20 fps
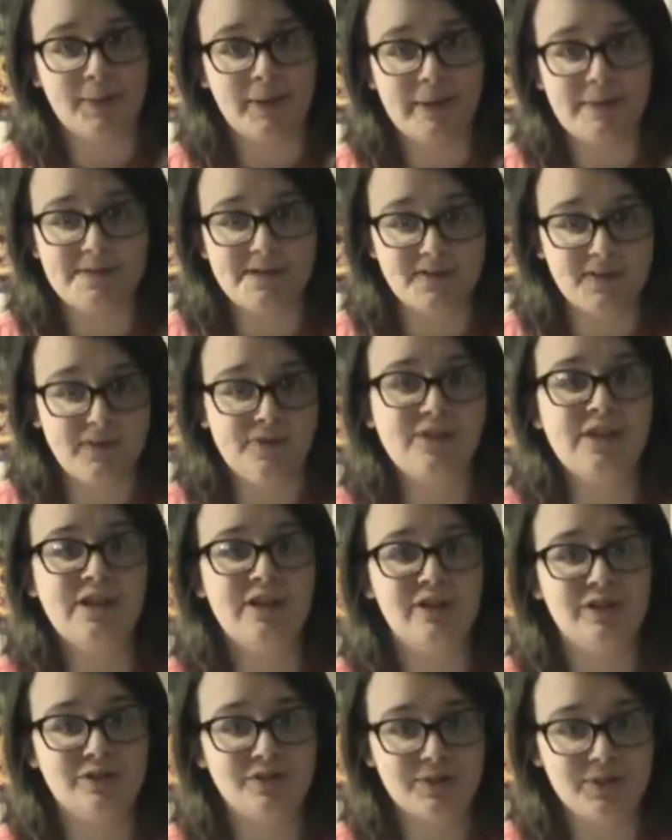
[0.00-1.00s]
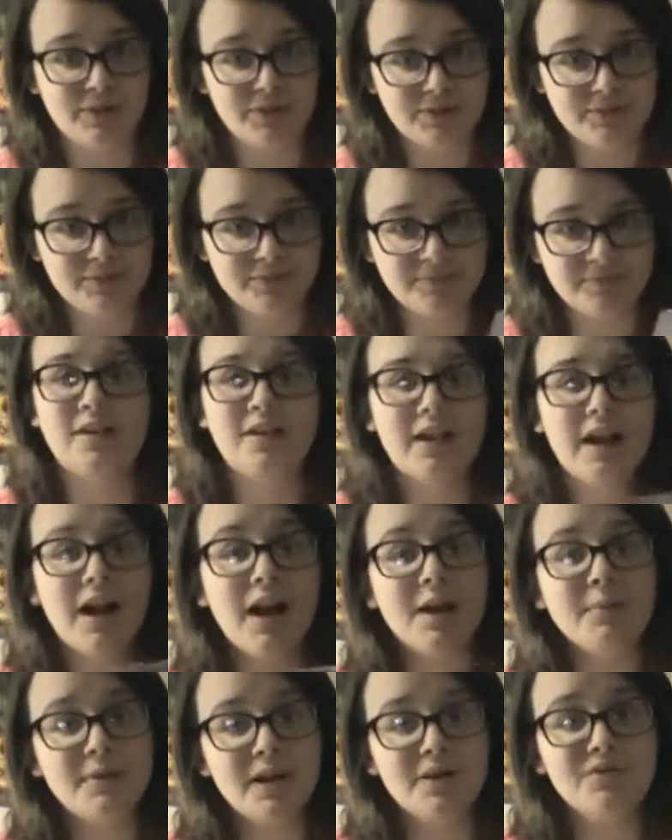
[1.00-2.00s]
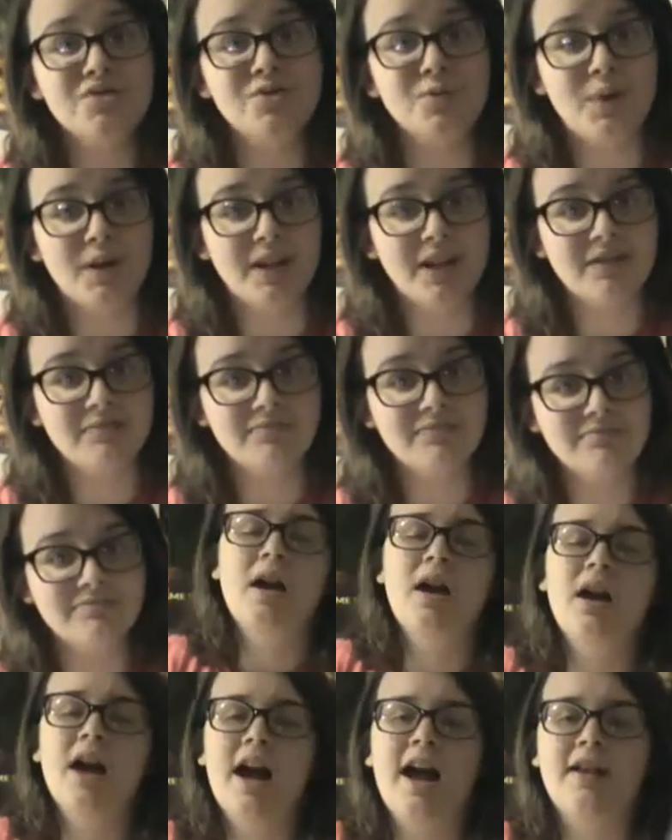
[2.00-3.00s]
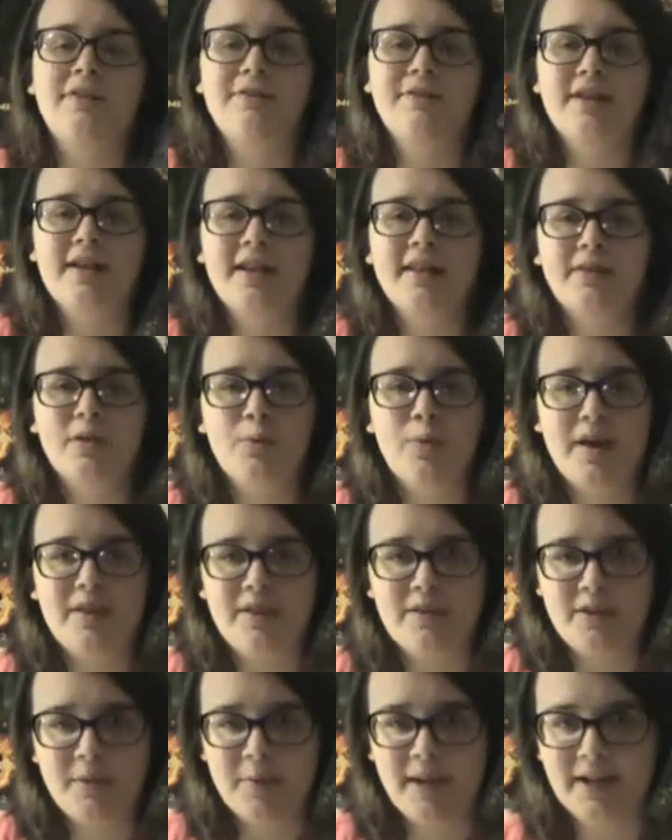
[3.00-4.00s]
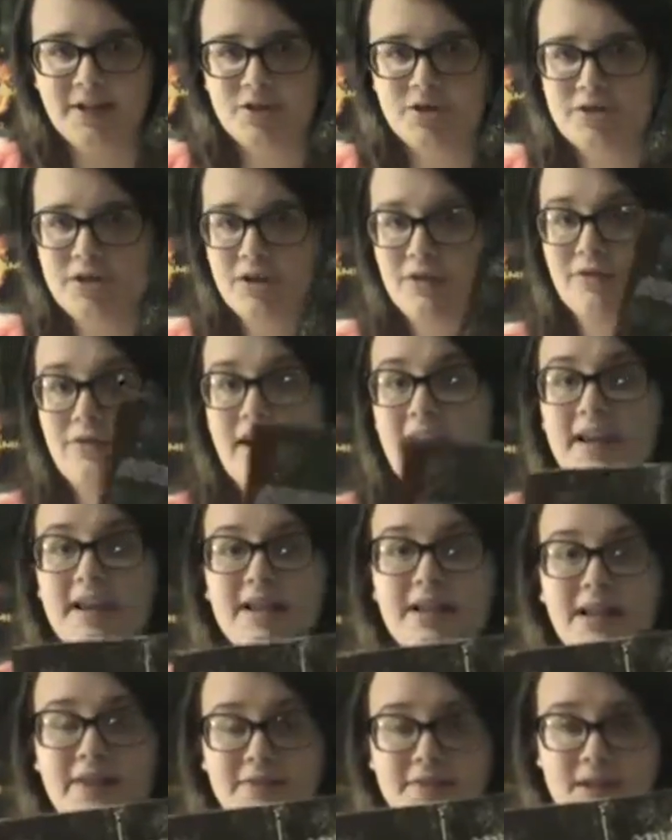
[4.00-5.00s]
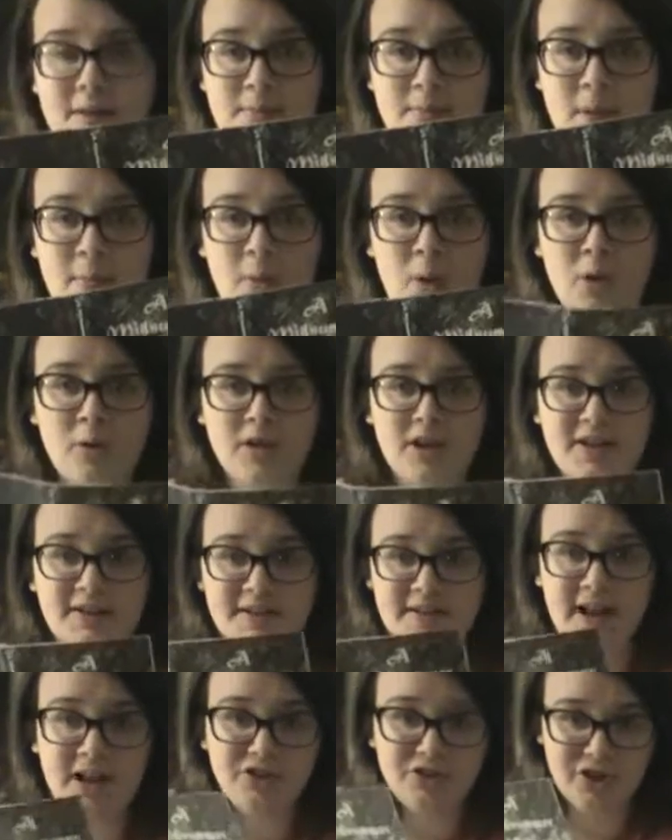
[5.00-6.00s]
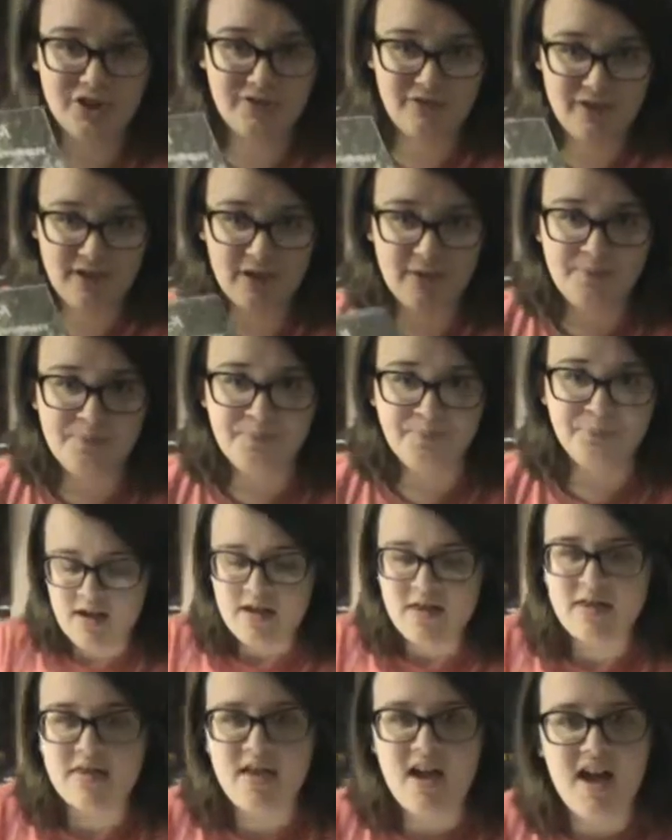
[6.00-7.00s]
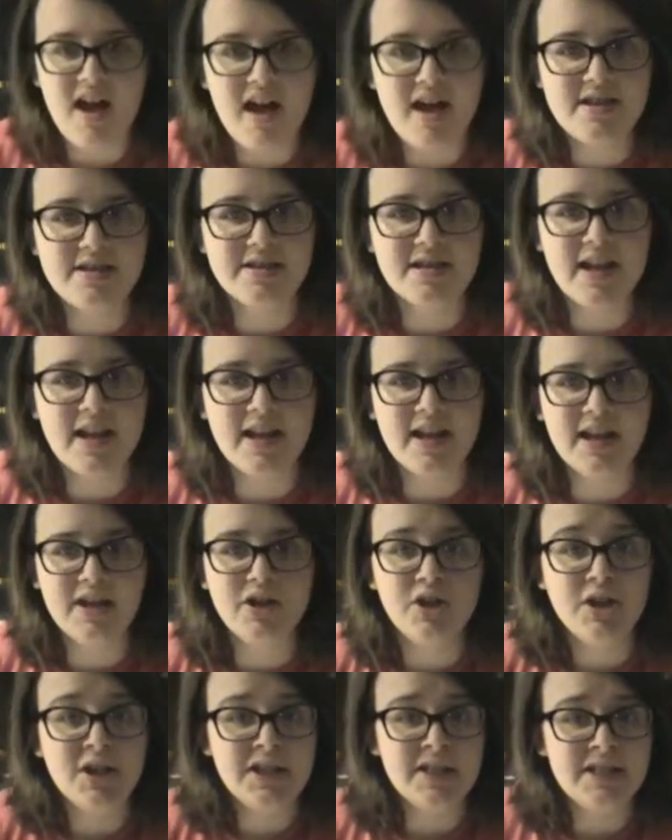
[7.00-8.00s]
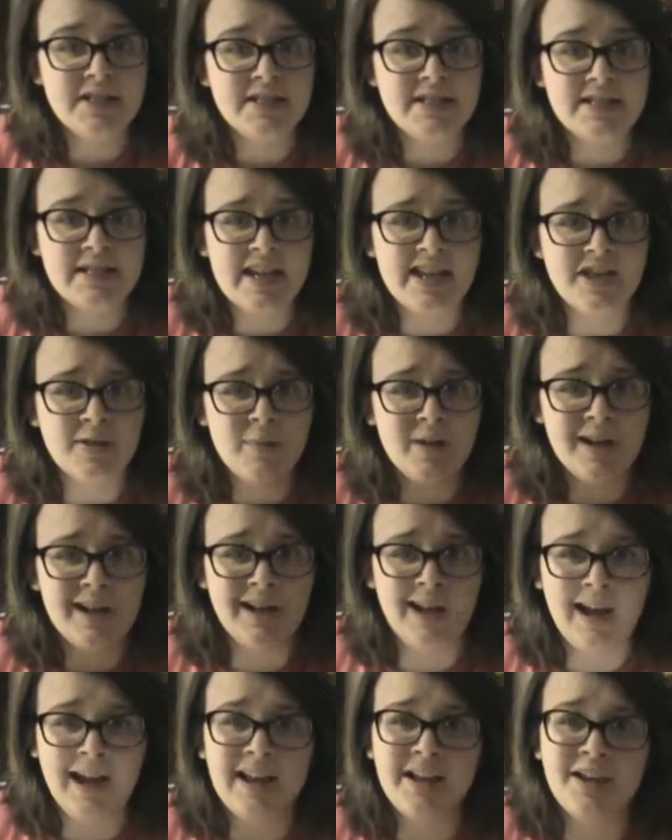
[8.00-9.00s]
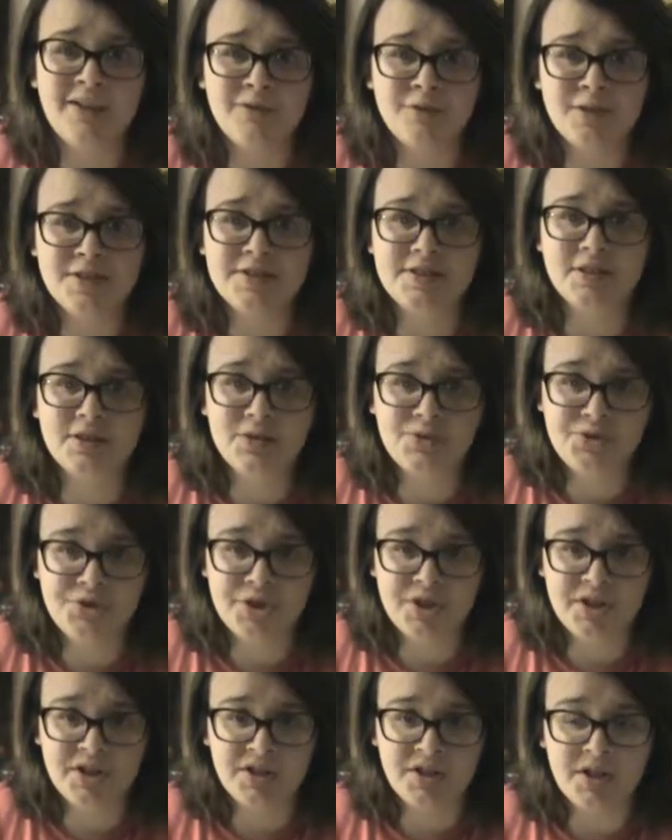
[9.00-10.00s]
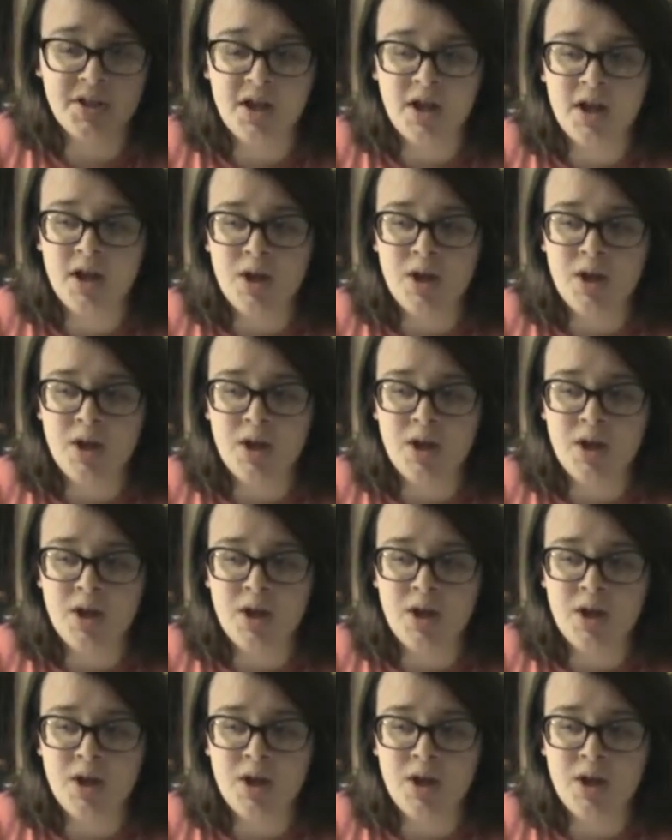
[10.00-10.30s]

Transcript: when I was 15 years old. I'm now 20. I feel like the way that the pictures are faded gives them a more nostalgic feel. That, and I couldn't scan them in at high enough resolution